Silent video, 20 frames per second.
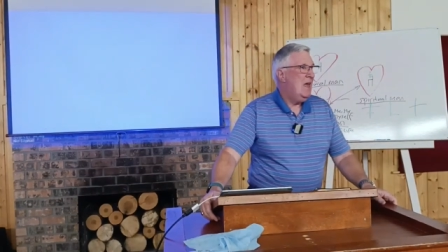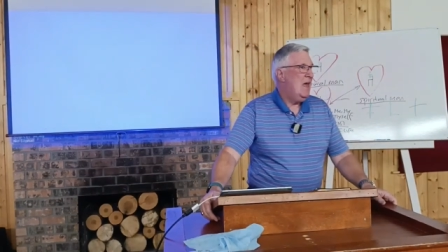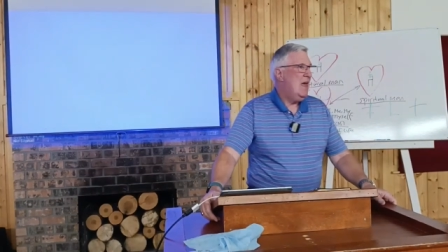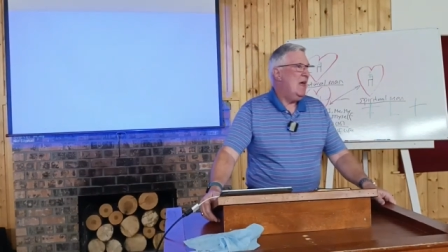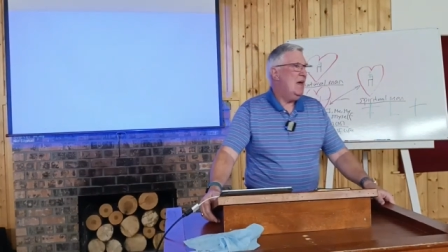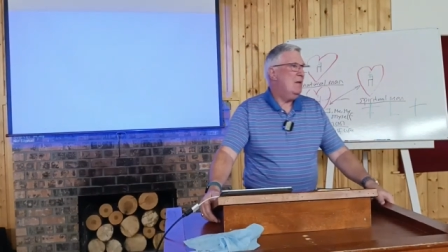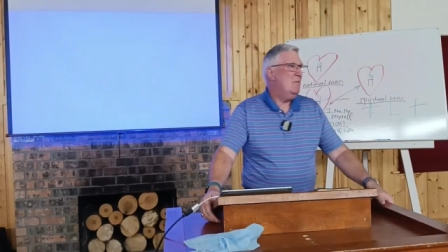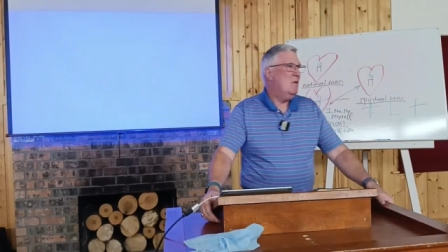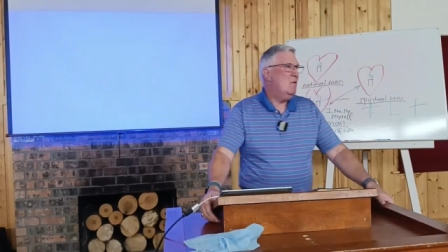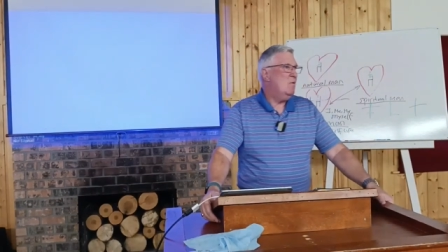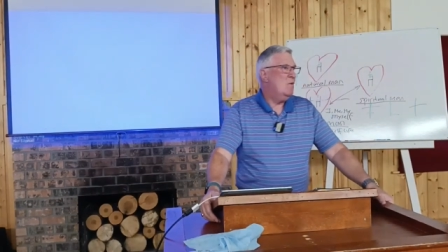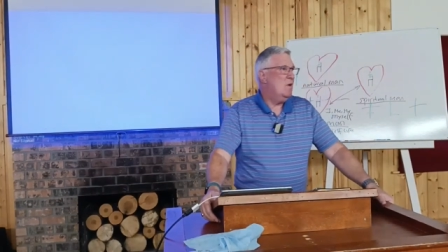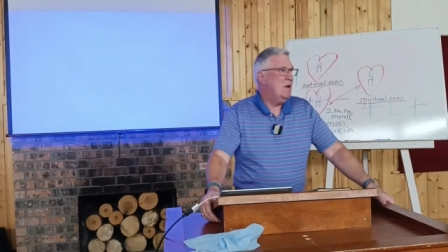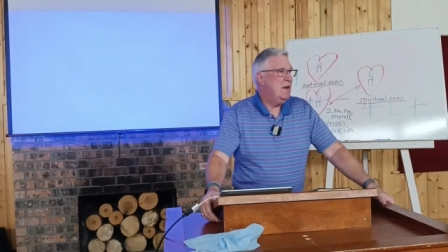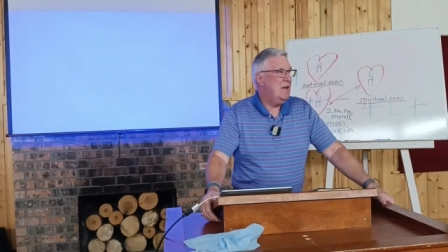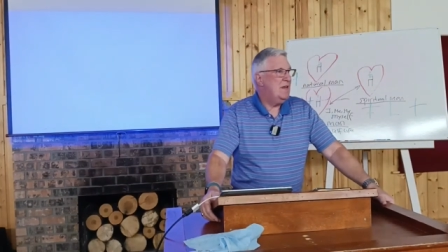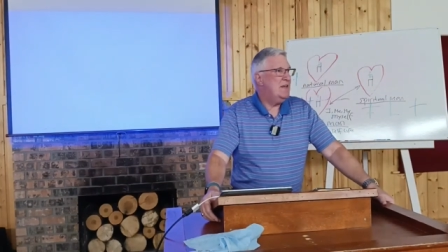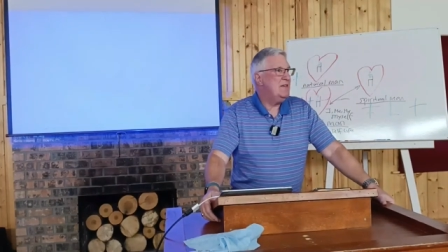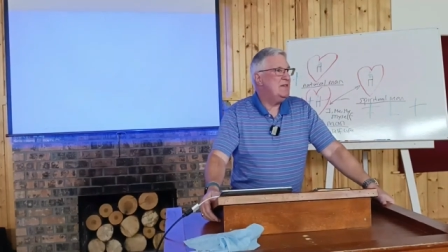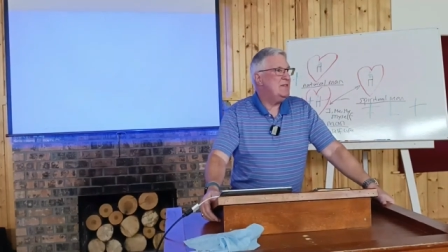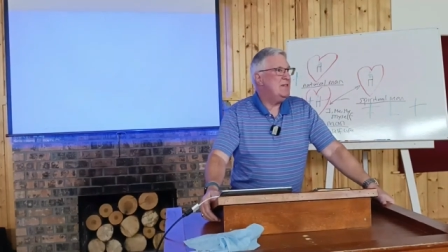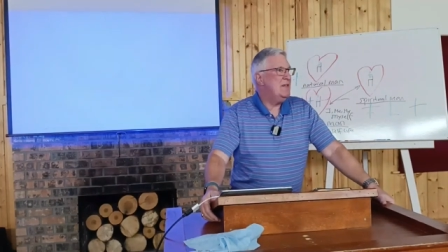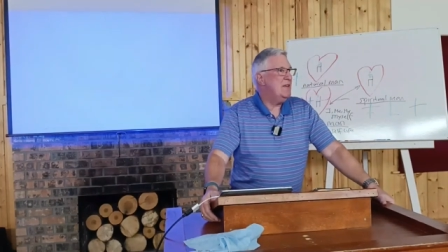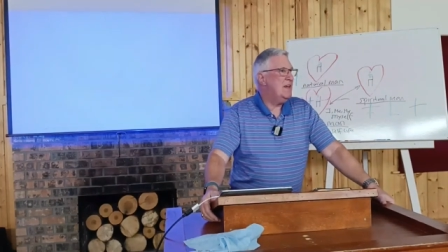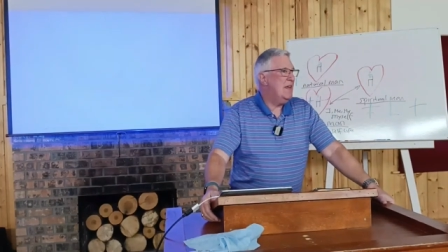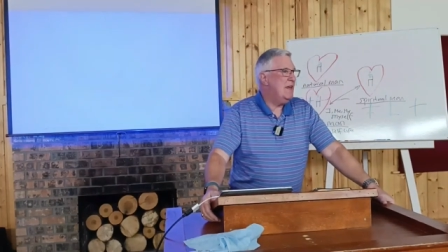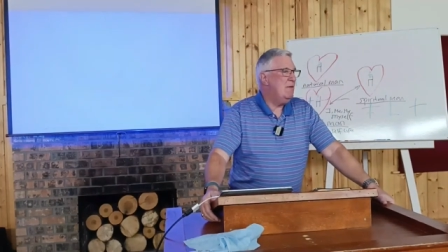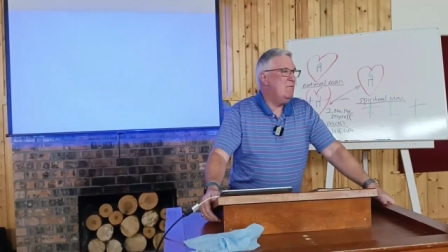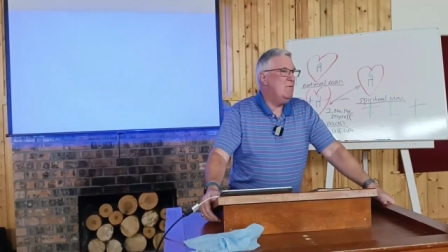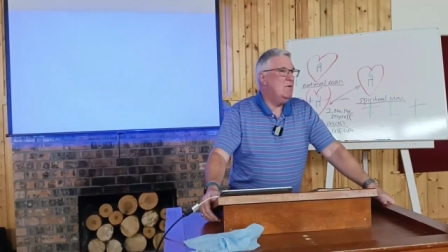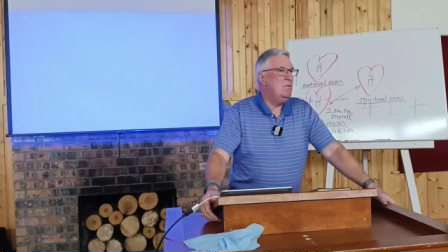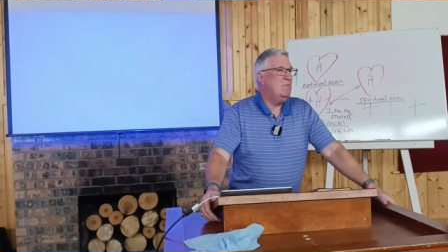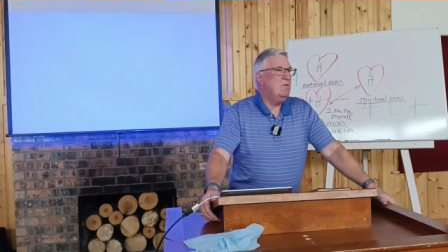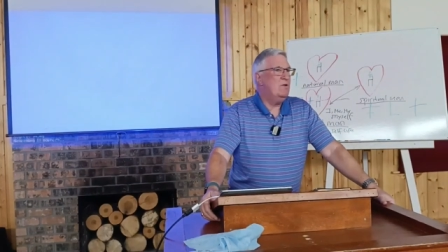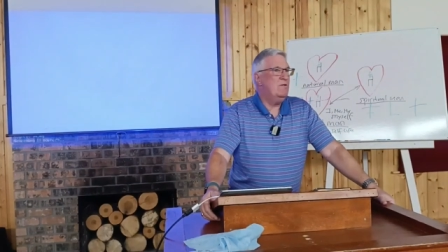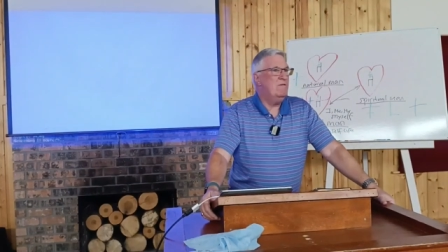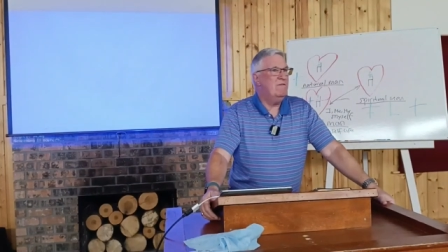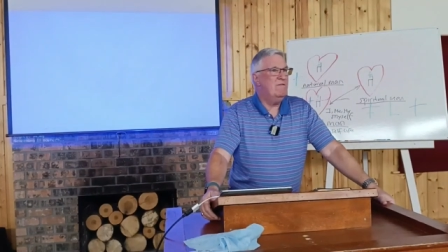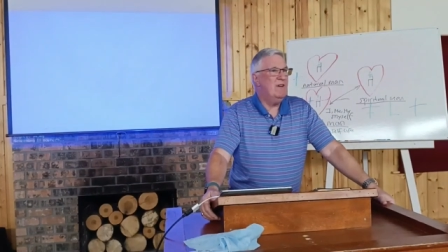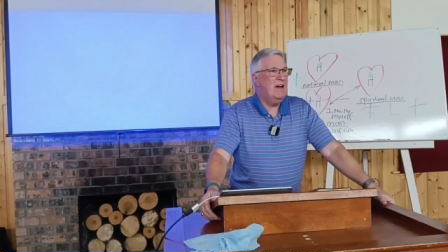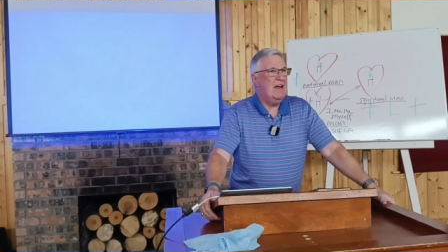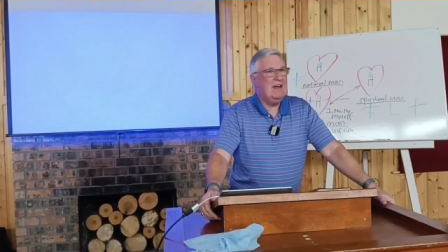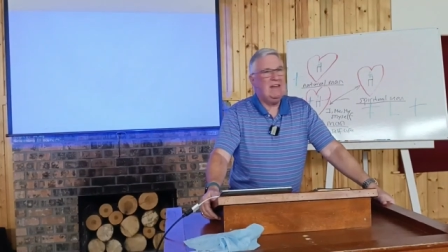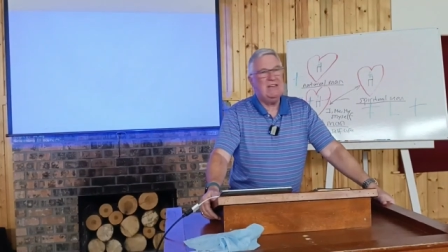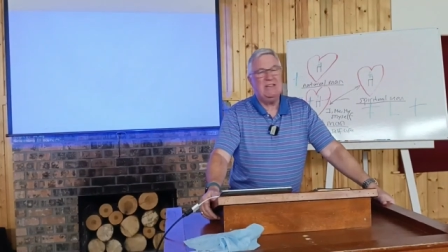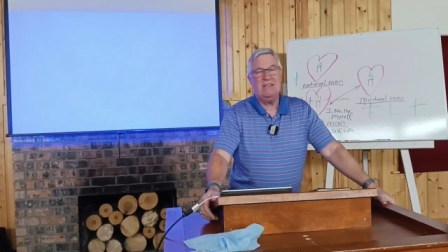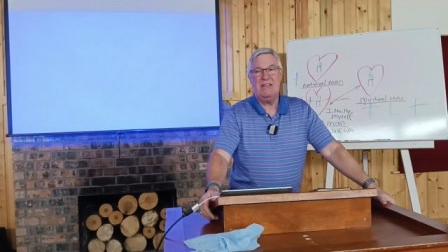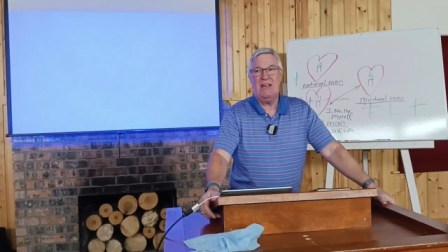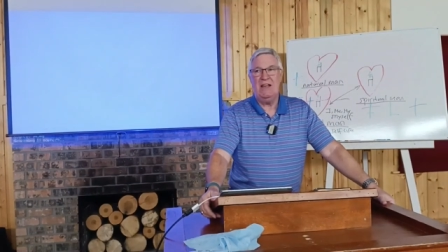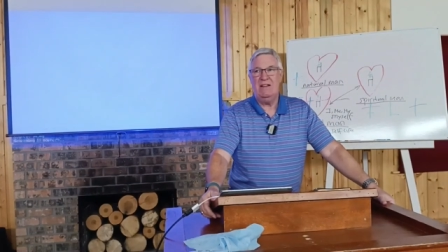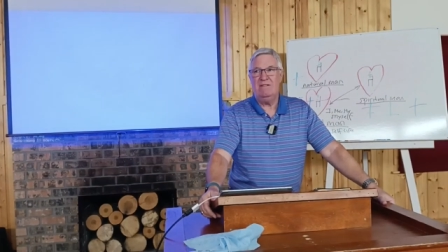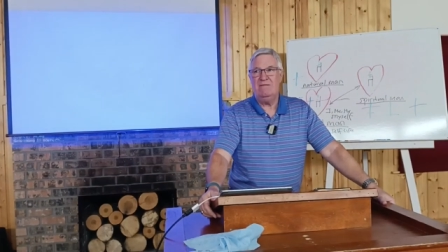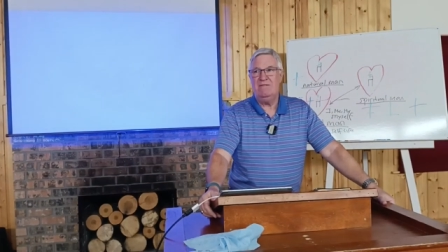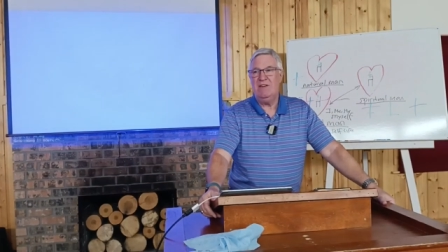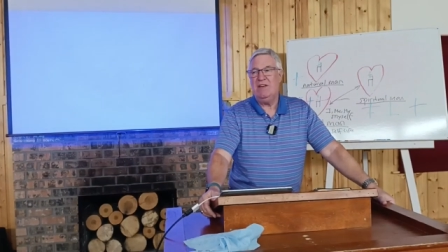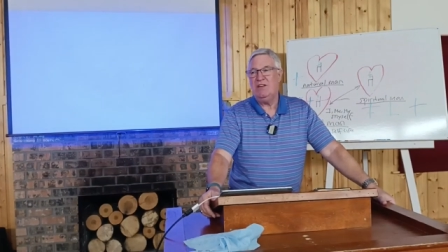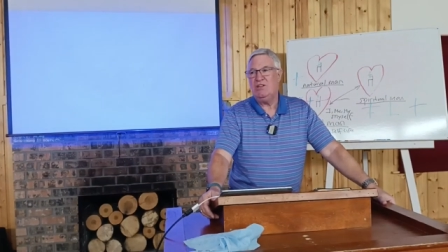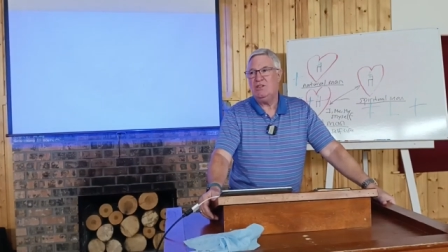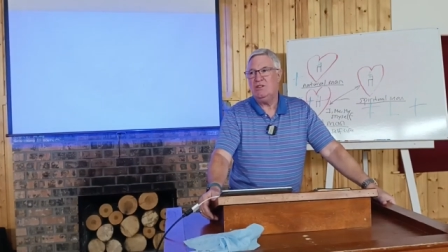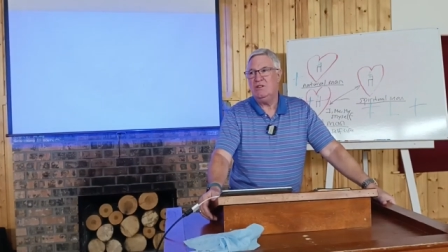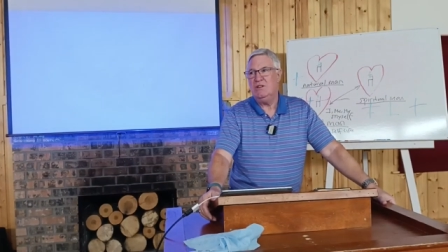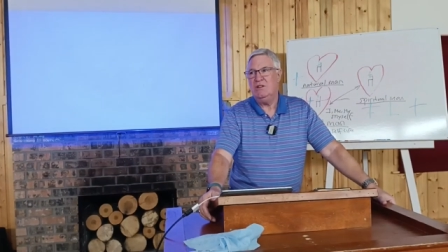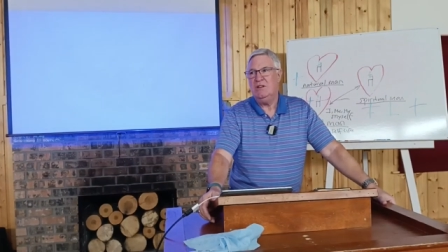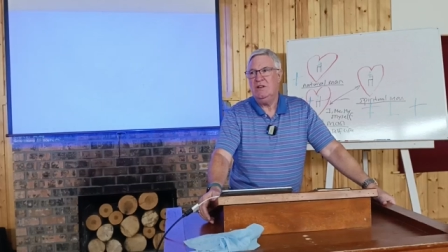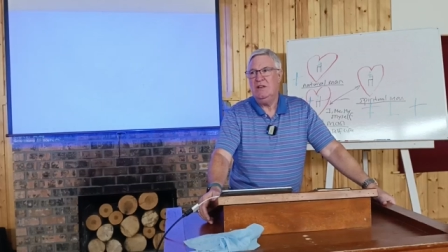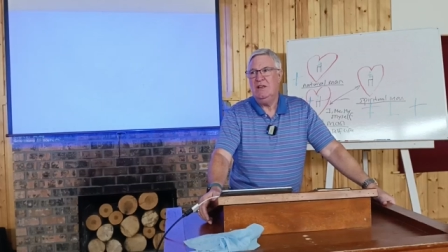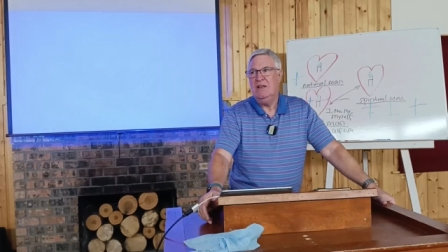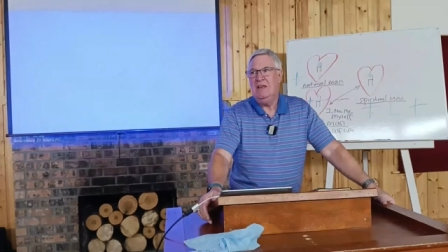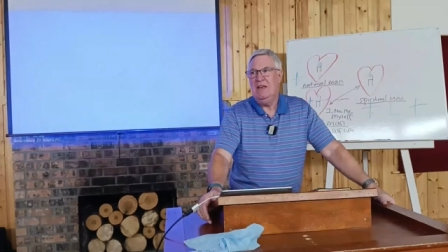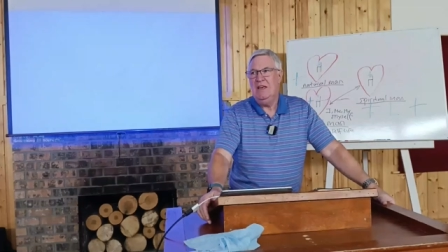but one is that He would provide salvation